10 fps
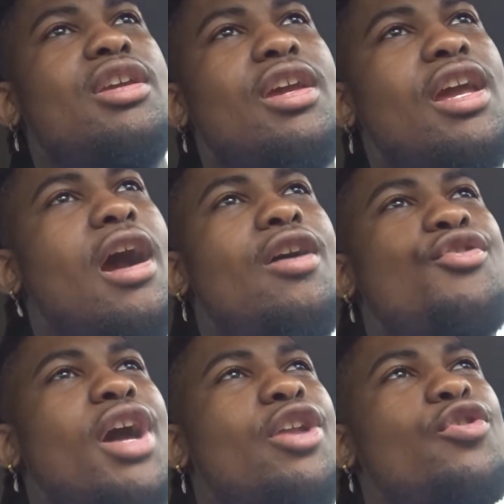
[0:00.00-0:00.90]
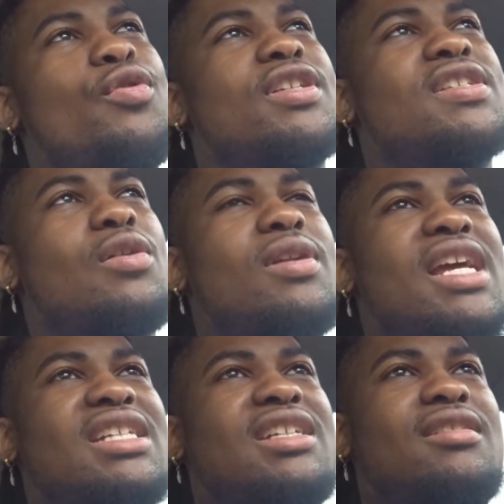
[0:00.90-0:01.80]
And all you got to do is soak
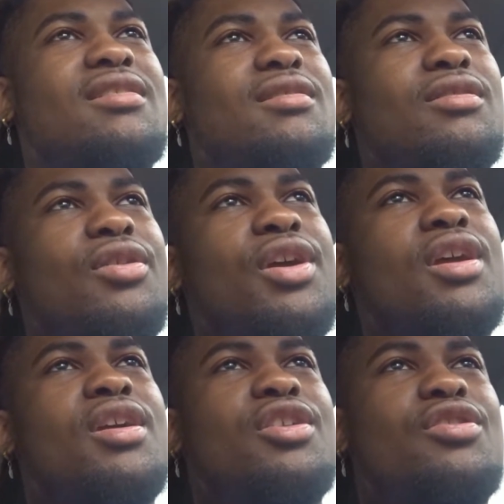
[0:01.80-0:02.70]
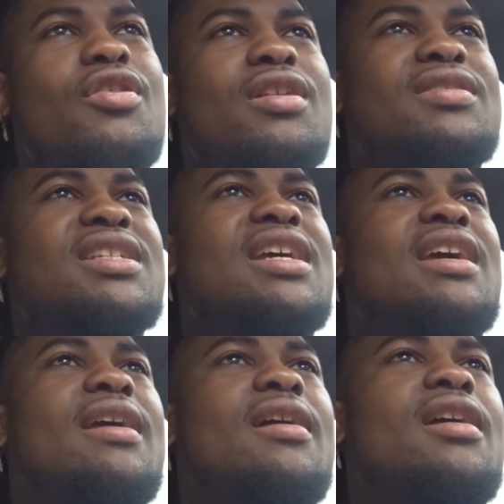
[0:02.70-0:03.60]
that shit up. You know what I'm saying?